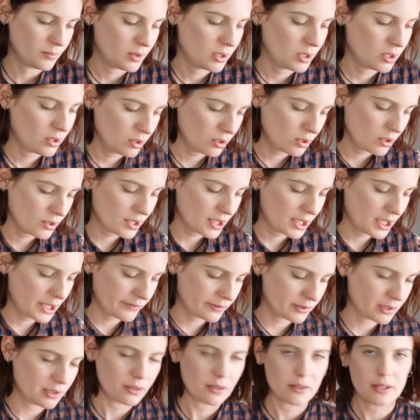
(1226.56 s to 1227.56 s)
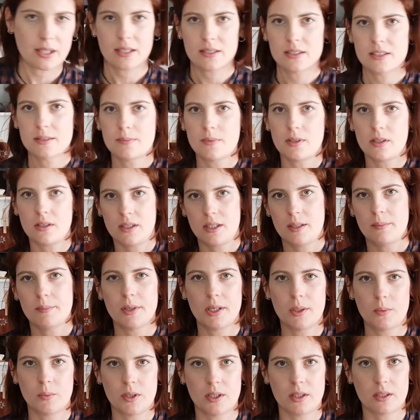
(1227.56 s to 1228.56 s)
Not that I have to look that smart at
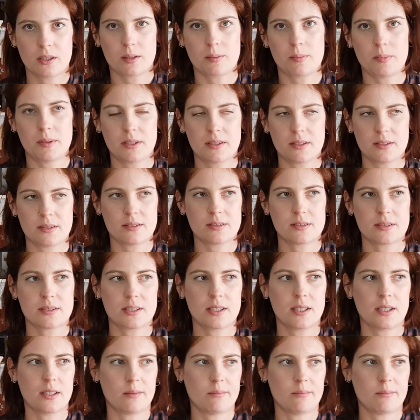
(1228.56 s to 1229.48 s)
my work, because